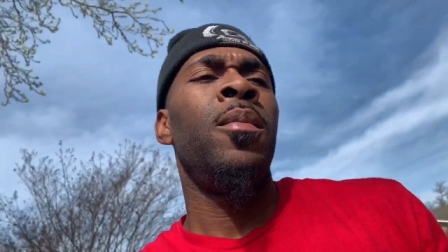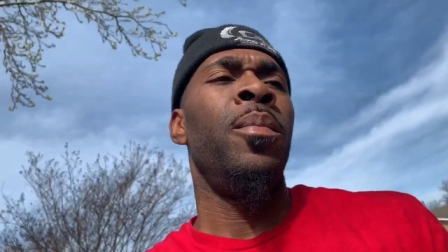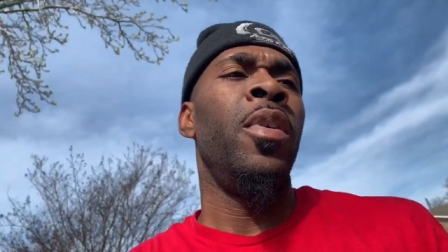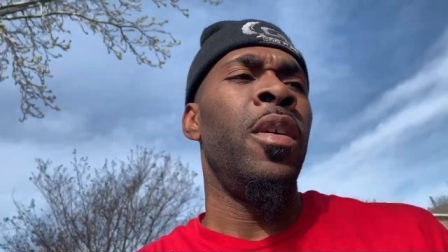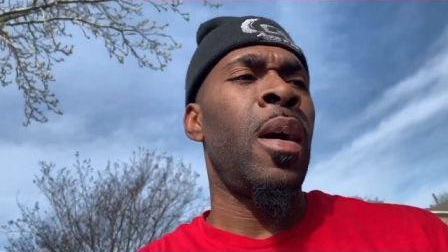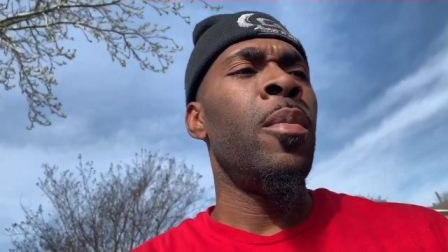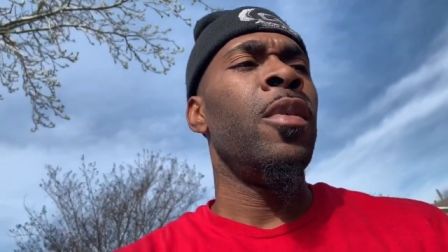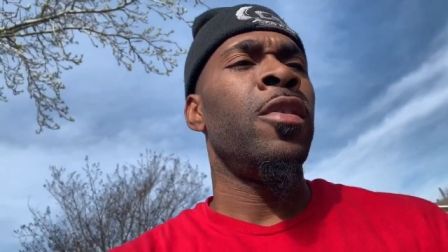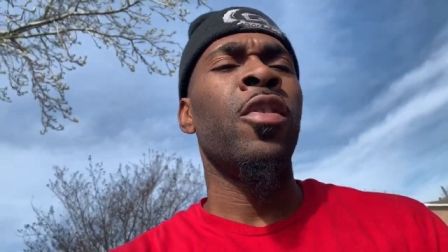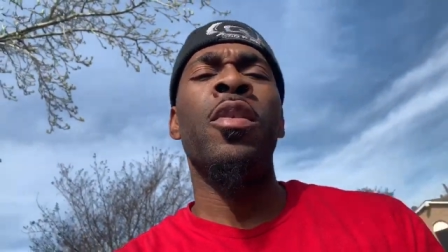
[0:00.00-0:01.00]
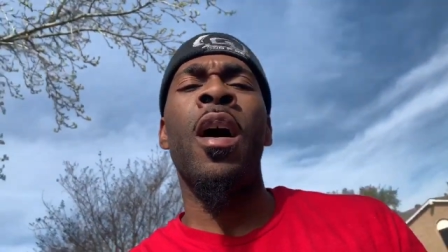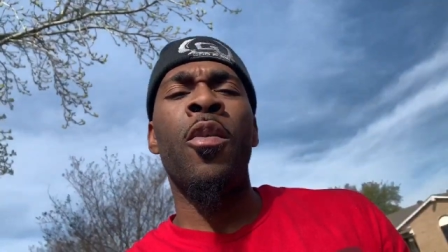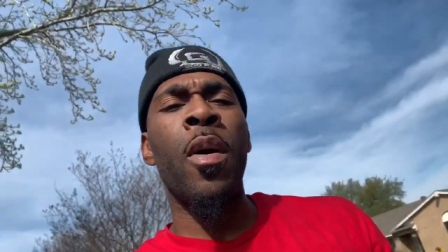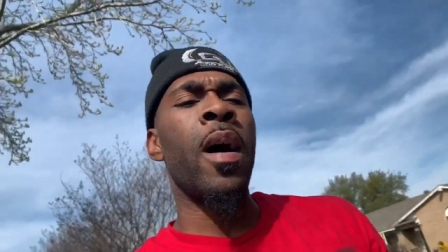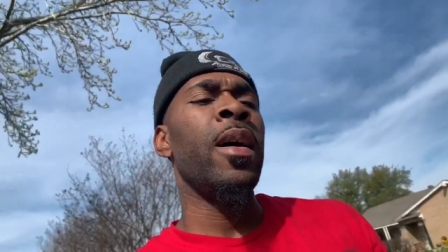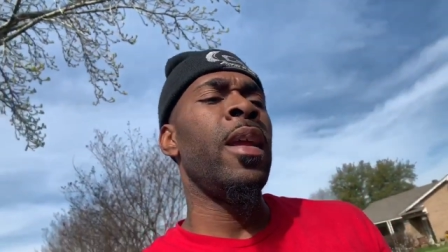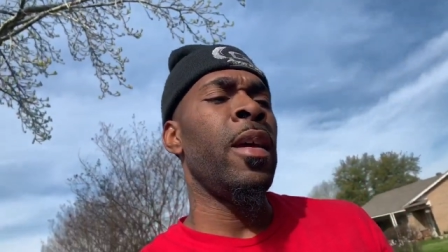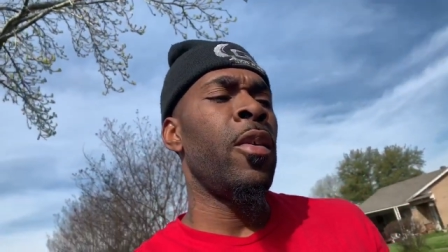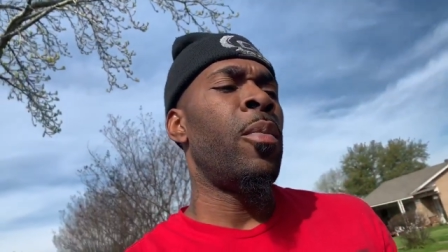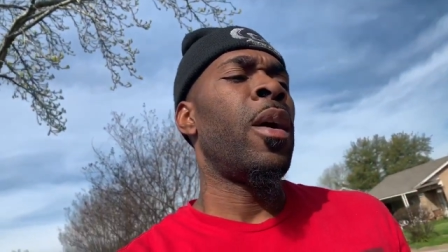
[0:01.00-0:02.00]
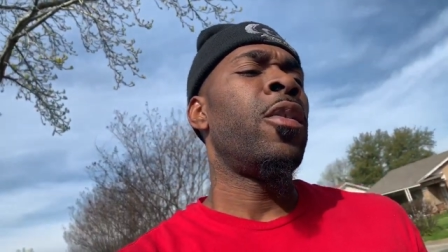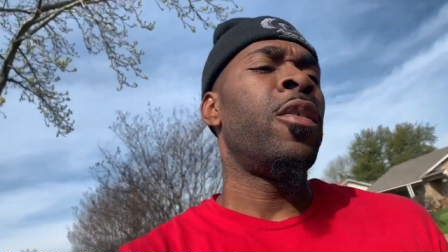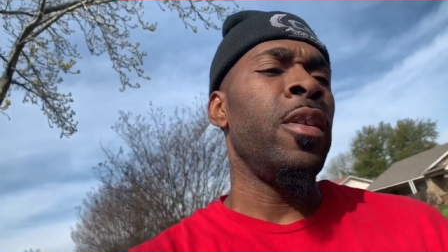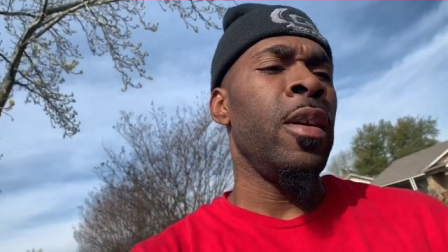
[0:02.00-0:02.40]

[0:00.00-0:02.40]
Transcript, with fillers: but I'm gonna show y'all why it ain't on my car